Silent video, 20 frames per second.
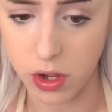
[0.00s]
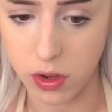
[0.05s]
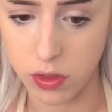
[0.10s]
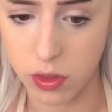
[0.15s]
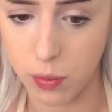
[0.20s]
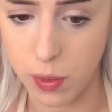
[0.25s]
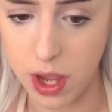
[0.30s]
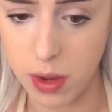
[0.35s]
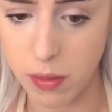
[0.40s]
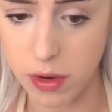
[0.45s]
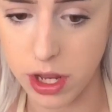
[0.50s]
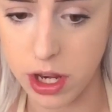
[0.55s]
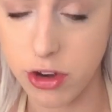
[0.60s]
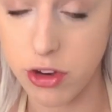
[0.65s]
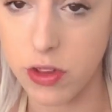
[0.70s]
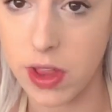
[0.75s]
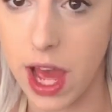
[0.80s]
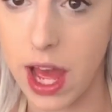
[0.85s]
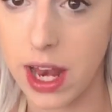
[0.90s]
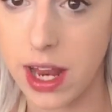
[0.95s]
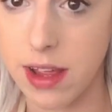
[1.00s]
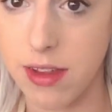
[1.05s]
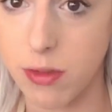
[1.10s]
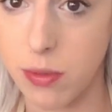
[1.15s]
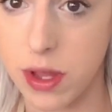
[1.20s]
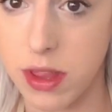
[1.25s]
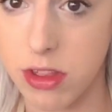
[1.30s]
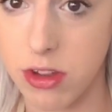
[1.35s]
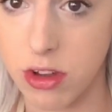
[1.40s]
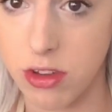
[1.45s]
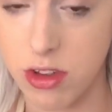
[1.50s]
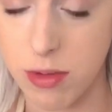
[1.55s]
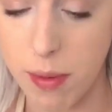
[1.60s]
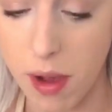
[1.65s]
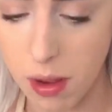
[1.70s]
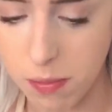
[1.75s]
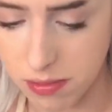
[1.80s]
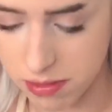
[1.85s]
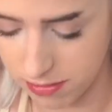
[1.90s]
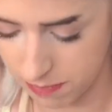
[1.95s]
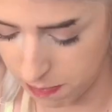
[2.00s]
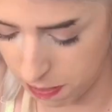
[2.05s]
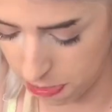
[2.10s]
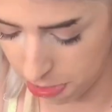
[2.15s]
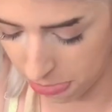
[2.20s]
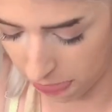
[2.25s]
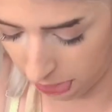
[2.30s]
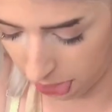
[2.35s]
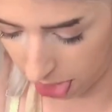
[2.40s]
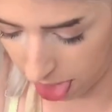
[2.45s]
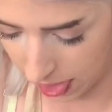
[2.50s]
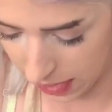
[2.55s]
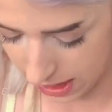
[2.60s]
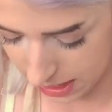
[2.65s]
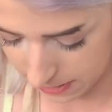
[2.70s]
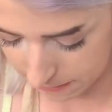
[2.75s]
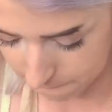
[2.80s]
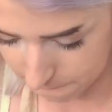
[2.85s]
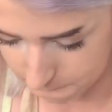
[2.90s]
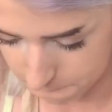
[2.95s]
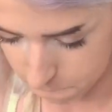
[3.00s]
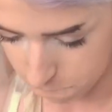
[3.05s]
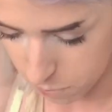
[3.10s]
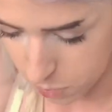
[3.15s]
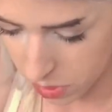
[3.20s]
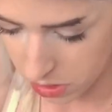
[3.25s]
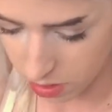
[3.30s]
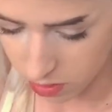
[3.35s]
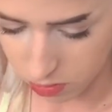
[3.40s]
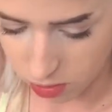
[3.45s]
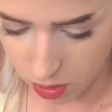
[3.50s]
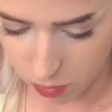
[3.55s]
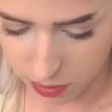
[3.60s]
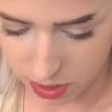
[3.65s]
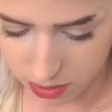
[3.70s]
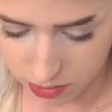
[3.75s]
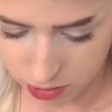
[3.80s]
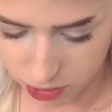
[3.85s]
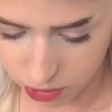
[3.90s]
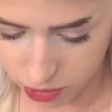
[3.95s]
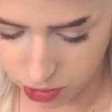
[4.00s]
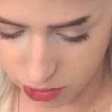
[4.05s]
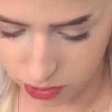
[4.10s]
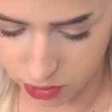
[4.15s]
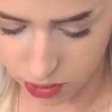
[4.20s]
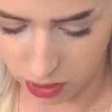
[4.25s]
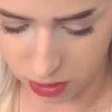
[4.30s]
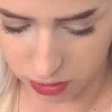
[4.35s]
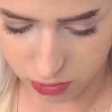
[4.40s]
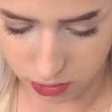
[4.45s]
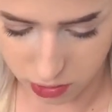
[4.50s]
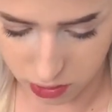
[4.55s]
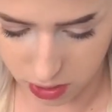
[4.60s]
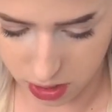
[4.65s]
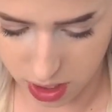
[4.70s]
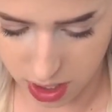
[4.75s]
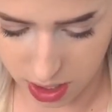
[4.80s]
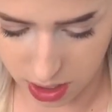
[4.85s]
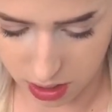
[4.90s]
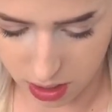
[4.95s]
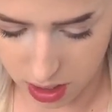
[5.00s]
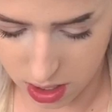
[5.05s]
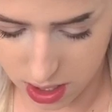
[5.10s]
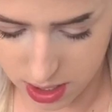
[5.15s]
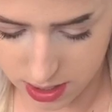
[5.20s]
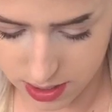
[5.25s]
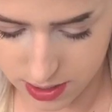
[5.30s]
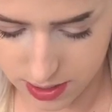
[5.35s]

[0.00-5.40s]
the way we're gonna do that is with Tootsie Pops. So I went to the dollar store and got